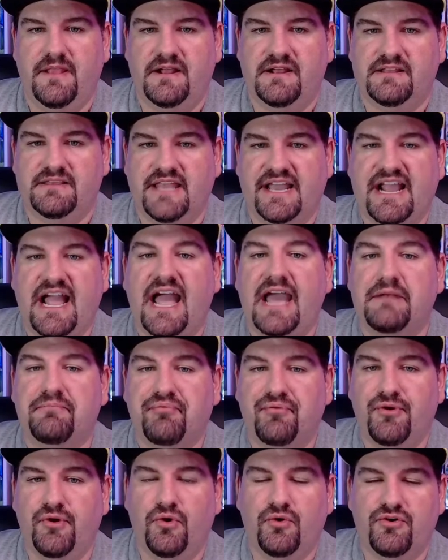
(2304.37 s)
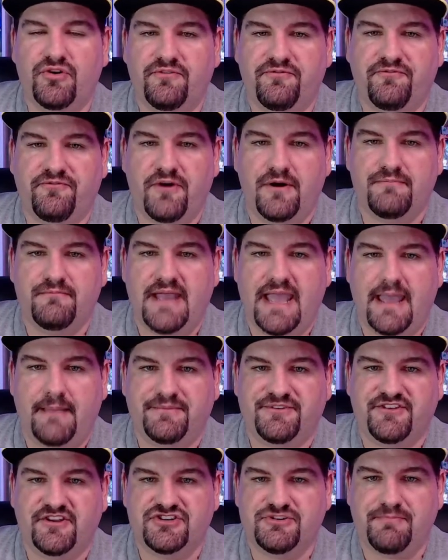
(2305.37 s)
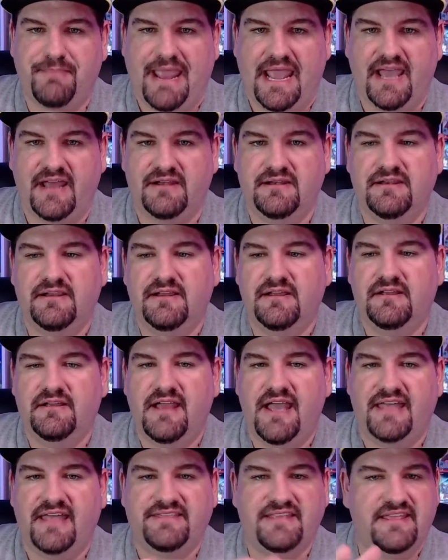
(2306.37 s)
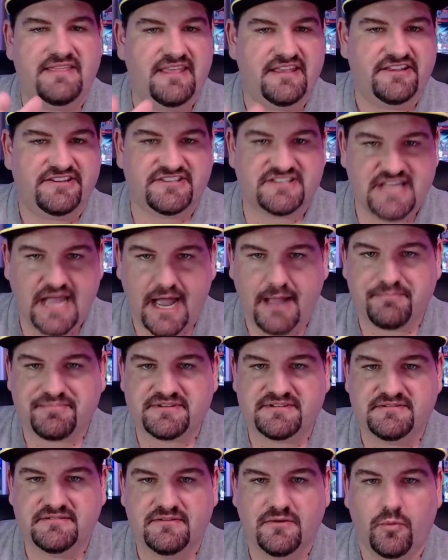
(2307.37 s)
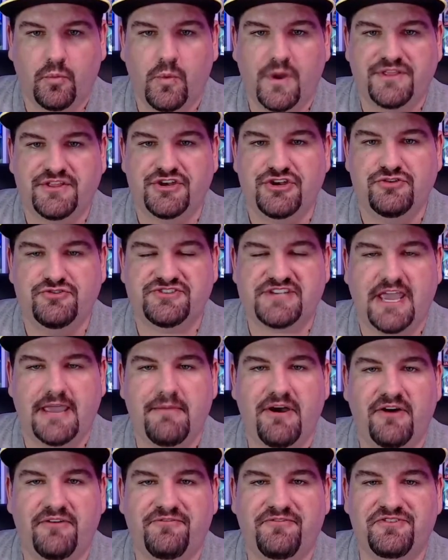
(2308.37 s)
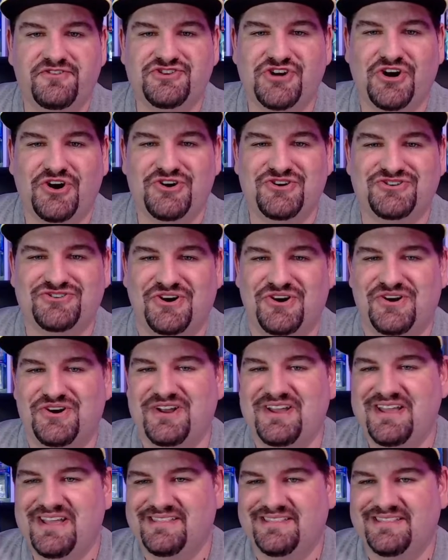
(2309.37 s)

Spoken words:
like I had pre-ordered from Amazon Japan, and then they stopped when the news came out for Charizard.